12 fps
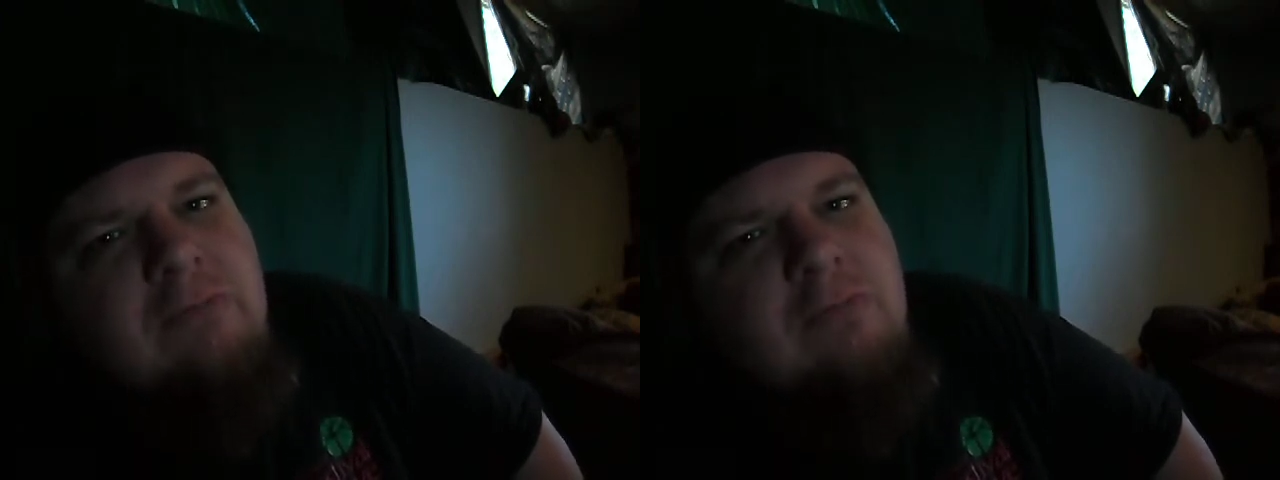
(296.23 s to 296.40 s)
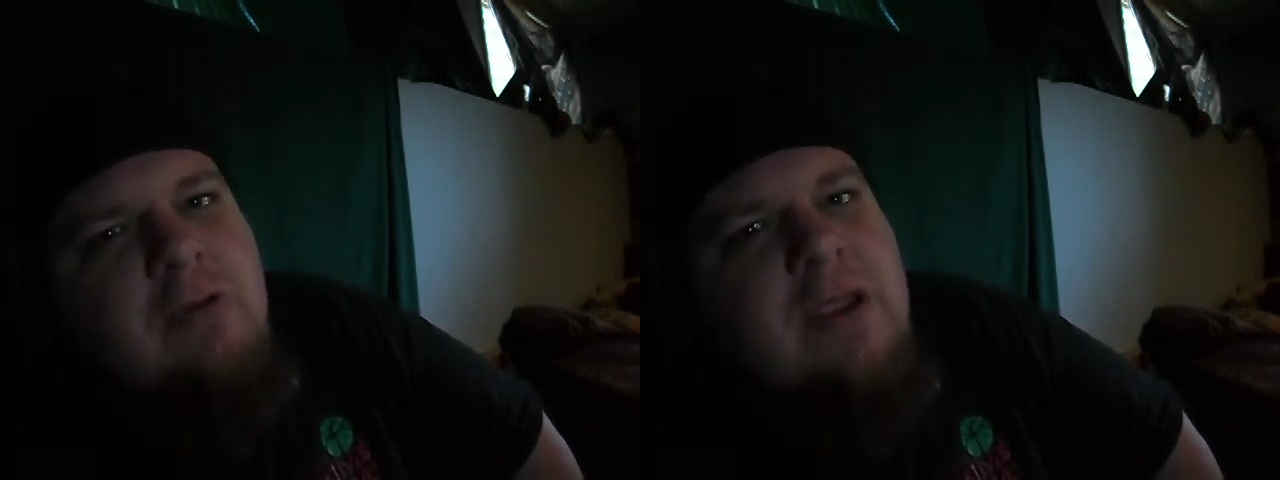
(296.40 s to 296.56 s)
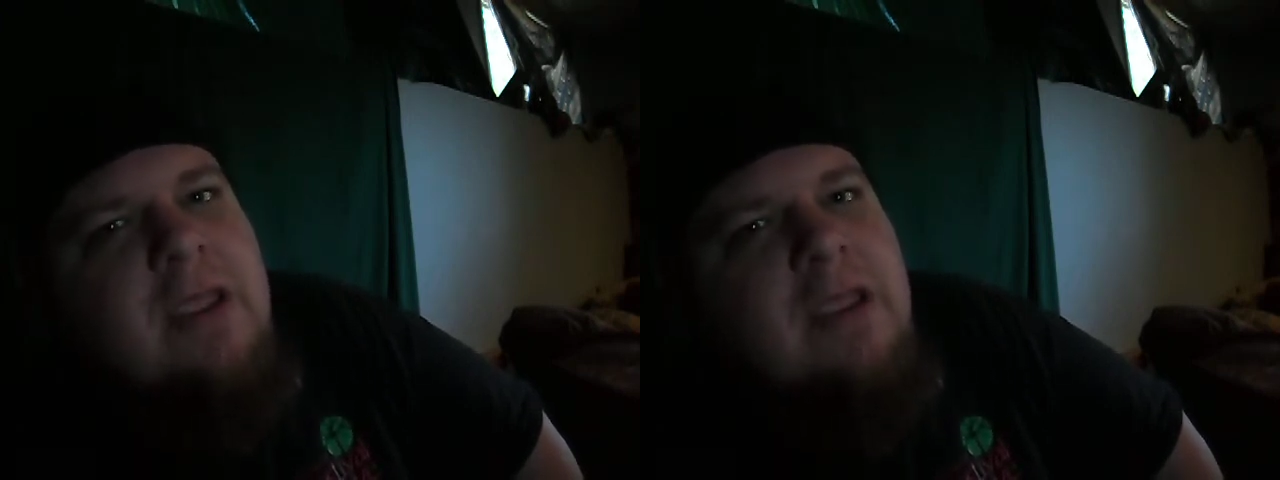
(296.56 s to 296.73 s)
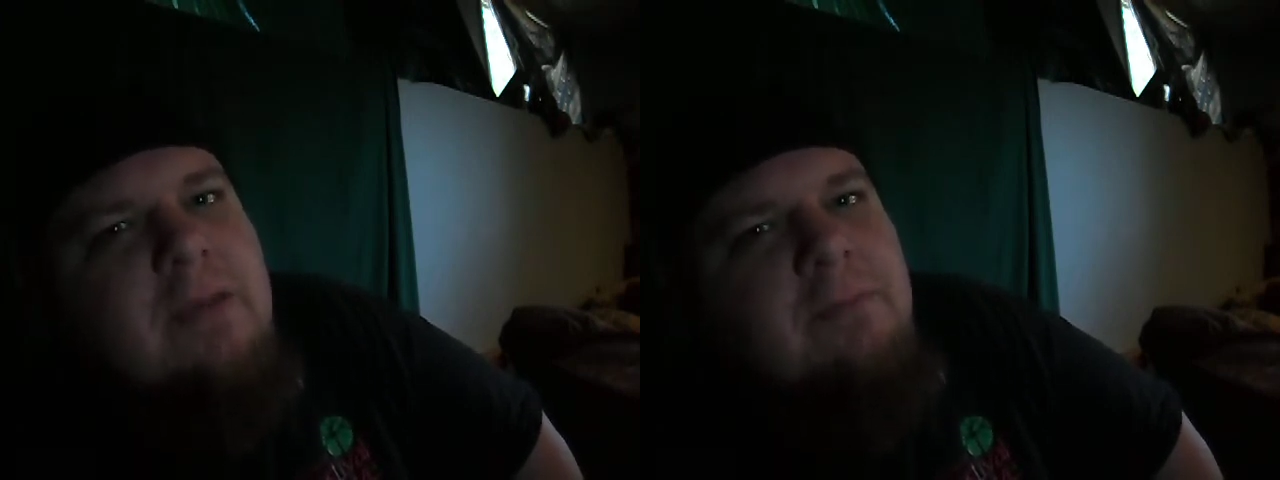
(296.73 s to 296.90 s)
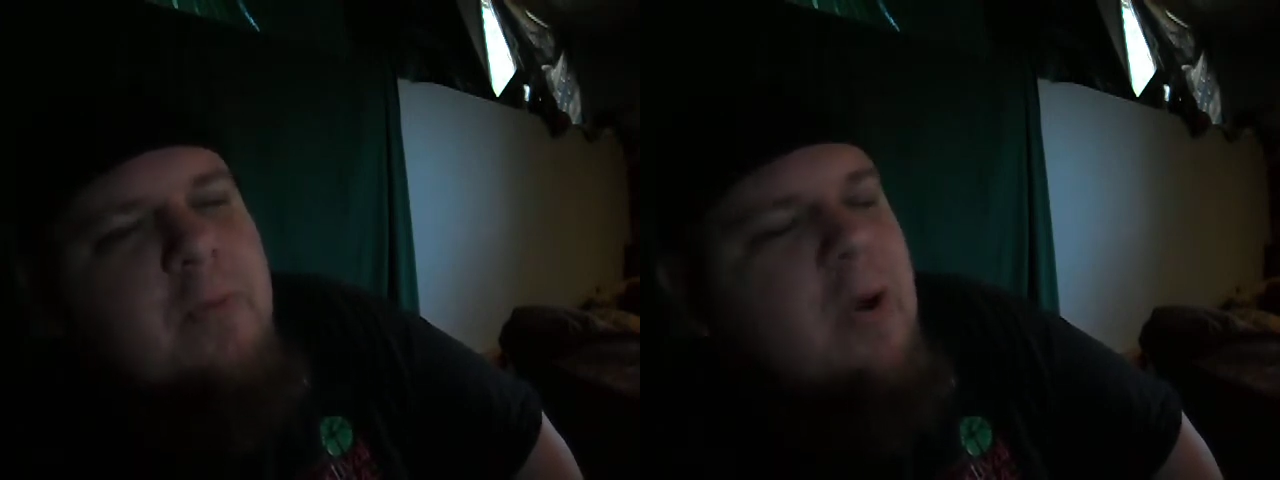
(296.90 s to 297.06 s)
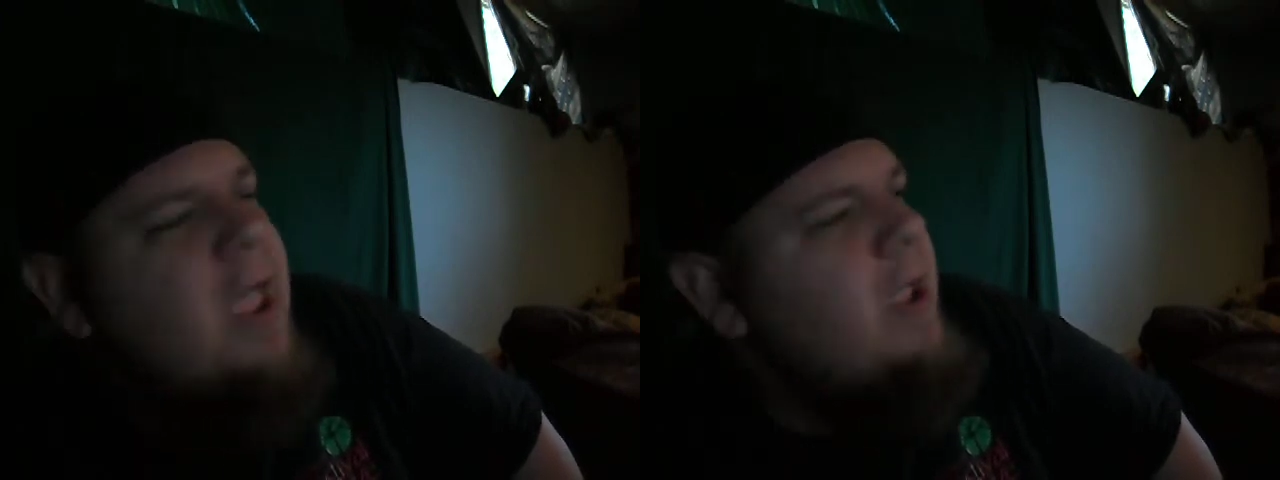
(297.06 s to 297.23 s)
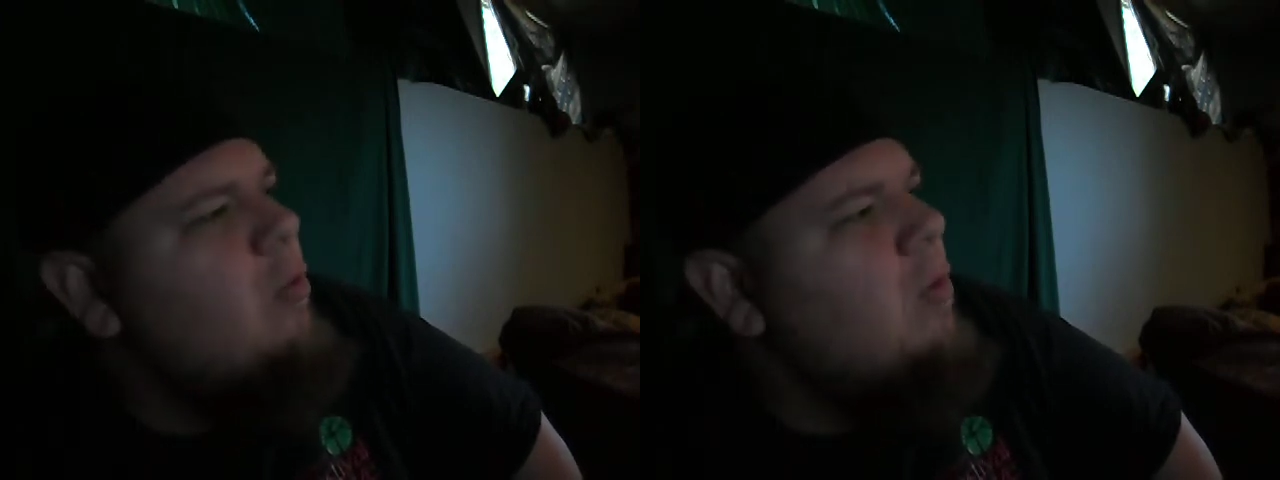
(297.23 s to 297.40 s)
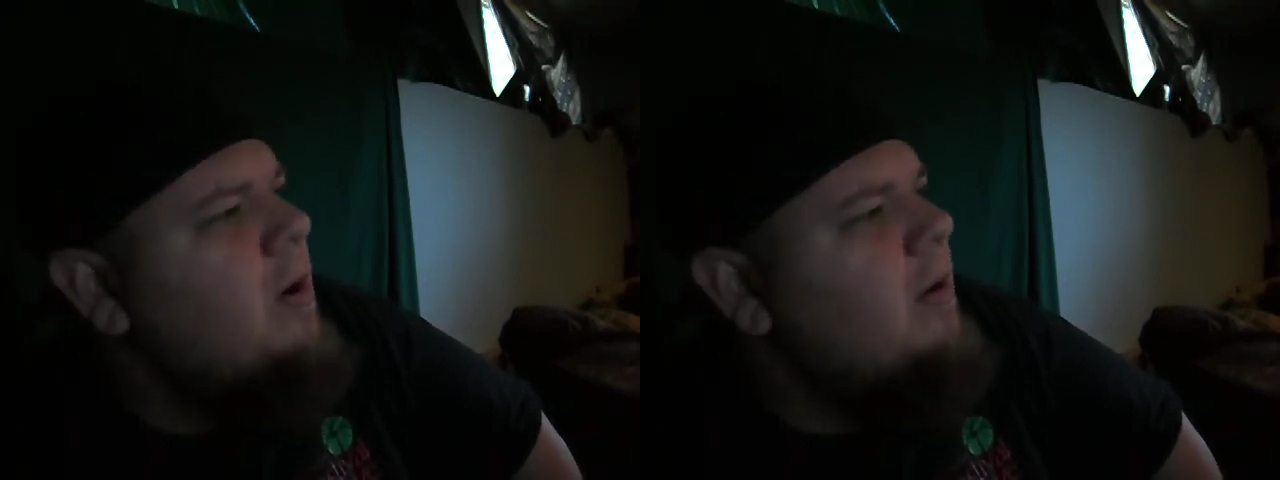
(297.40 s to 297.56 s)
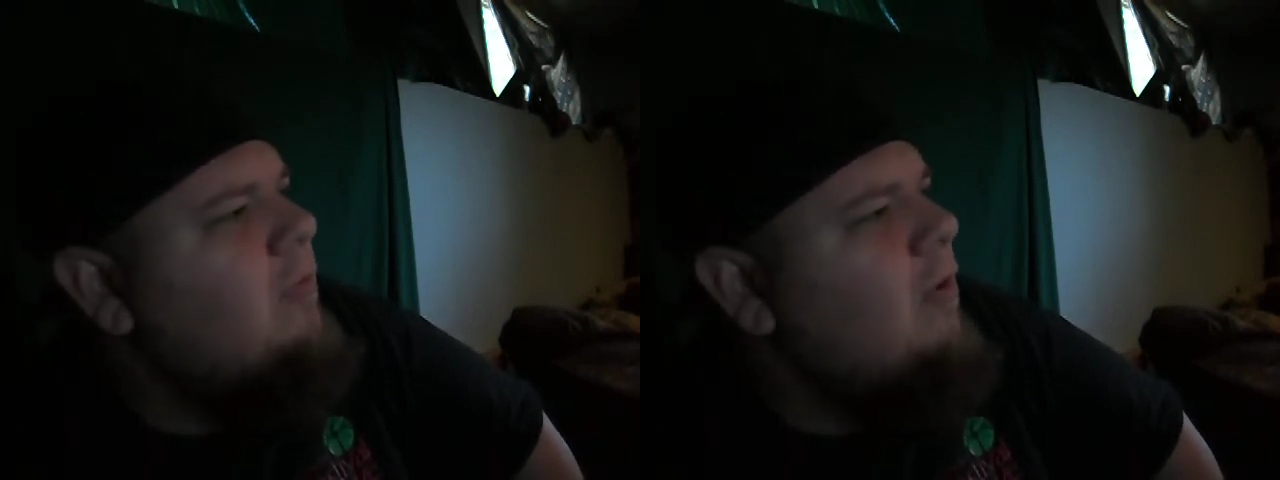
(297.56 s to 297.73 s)

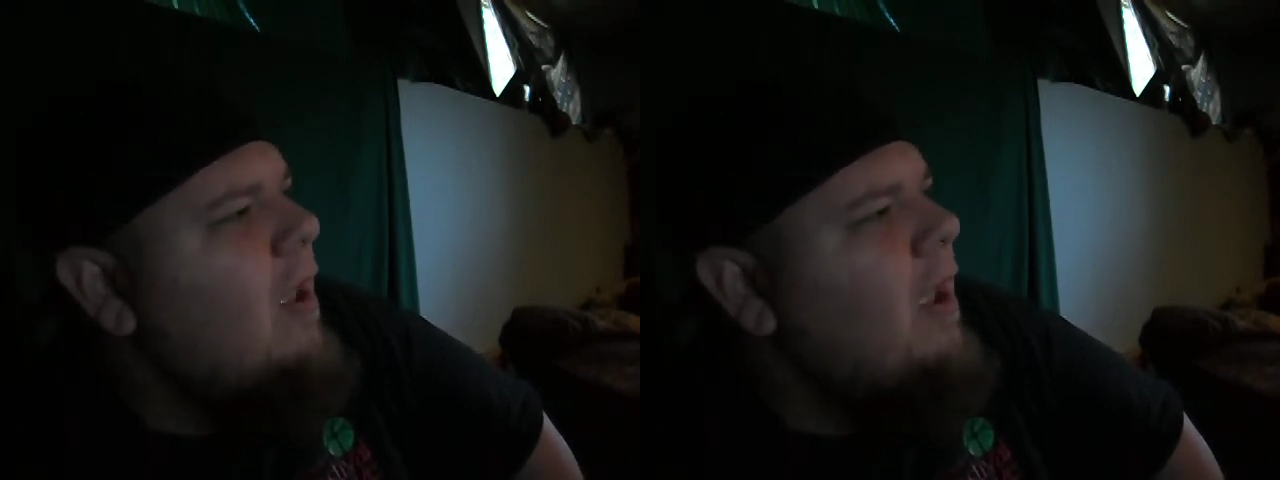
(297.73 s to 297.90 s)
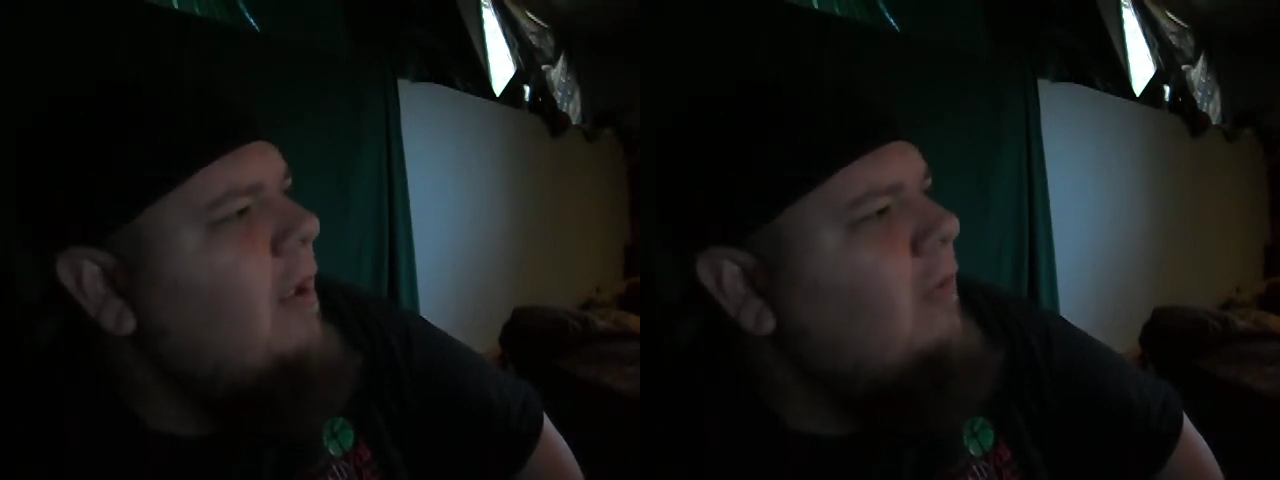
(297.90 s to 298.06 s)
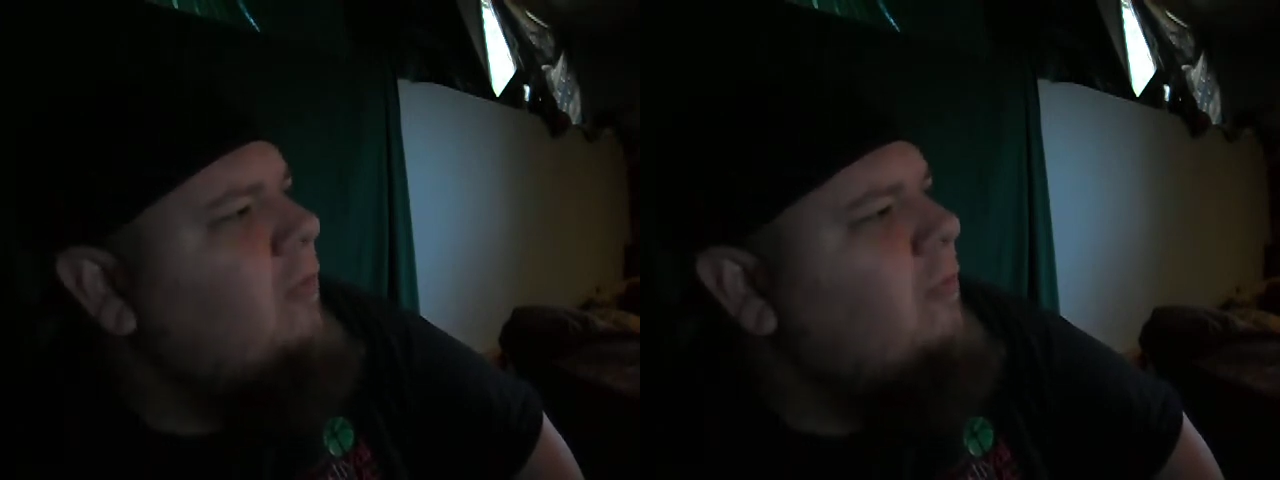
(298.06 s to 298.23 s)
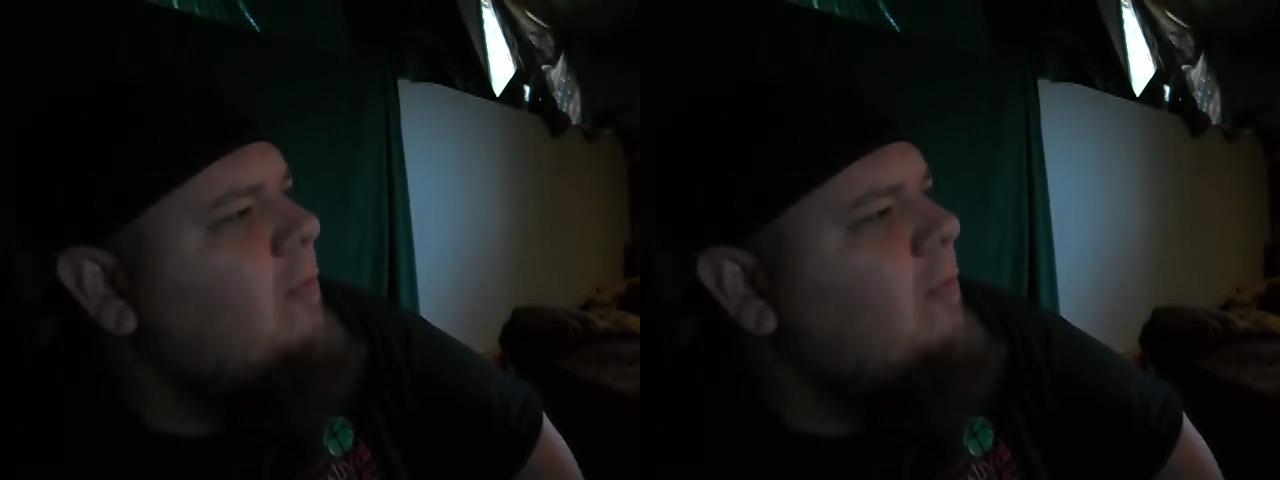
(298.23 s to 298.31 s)
reprioritize